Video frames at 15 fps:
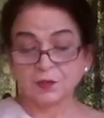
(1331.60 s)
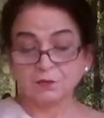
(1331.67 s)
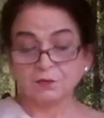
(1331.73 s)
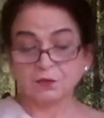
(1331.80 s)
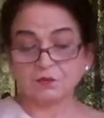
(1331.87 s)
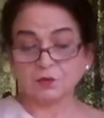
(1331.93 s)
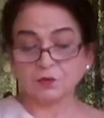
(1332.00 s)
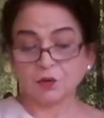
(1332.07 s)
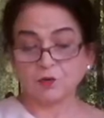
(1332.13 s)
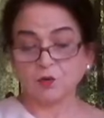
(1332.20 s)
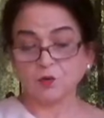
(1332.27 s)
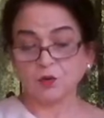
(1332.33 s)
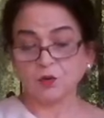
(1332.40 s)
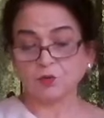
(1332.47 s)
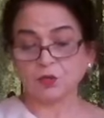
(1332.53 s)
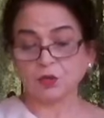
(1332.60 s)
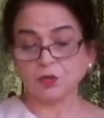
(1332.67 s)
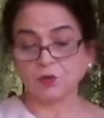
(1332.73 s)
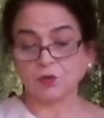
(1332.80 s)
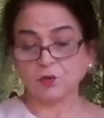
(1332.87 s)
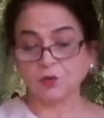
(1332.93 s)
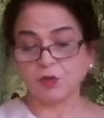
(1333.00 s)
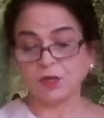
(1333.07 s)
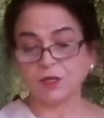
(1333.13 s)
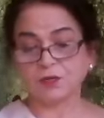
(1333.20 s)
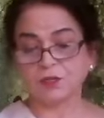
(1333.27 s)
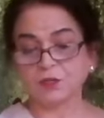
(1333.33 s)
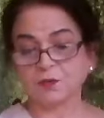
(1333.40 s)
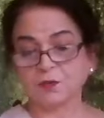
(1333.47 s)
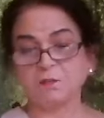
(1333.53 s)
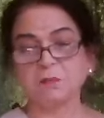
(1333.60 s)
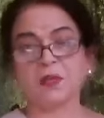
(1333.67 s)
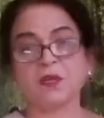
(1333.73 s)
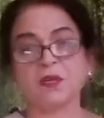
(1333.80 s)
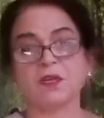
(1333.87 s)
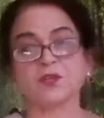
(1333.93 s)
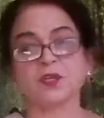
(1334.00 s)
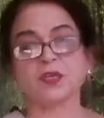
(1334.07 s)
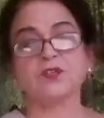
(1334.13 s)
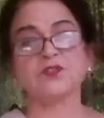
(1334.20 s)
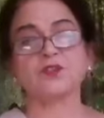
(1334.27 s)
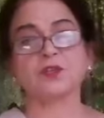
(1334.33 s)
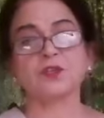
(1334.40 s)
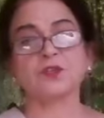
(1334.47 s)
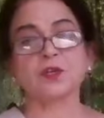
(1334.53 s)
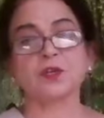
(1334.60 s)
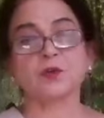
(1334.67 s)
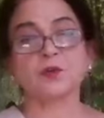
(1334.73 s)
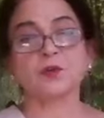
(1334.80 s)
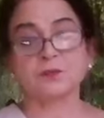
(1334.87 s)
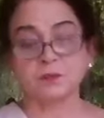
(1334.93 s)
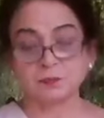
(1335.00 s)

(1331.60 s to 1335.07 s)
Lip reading: which were known to the yogis many centuries ago.